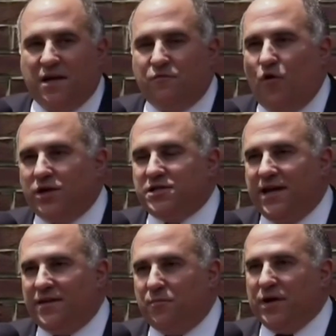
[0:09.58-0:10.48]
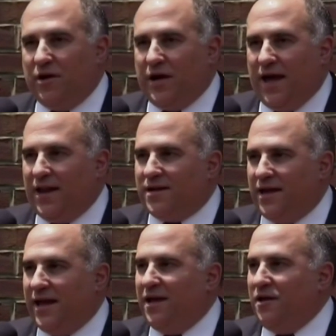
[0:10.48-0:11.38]
It's unfortunate that
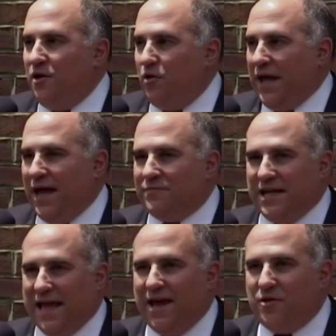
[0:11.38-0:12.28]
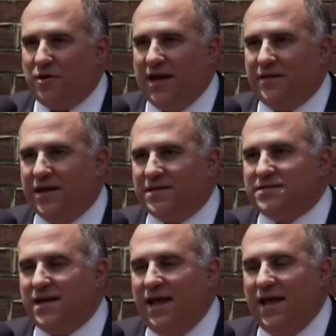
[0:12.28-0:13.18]
periodically we have to gather like
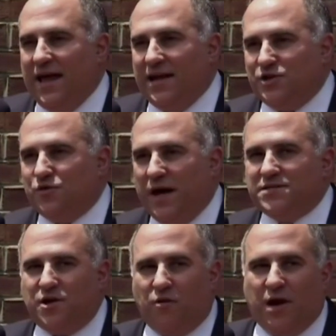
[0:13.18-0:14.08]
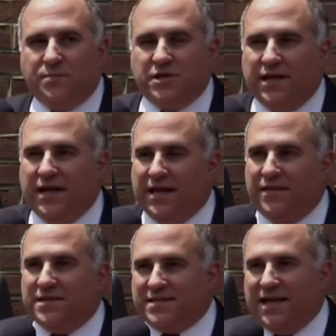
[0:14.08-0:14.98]
this and address corruption
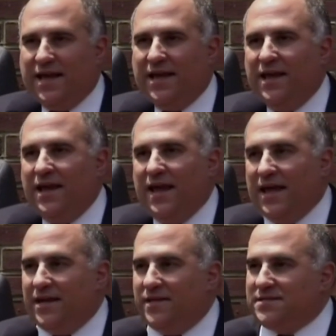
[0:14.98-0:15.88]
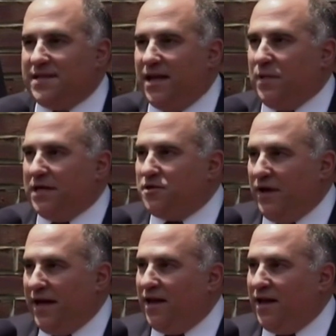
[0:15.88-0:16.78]
in the city and in the state of
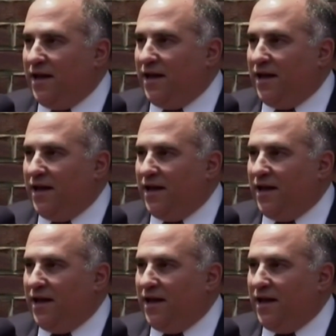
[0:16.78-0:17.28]
Pennsylvania.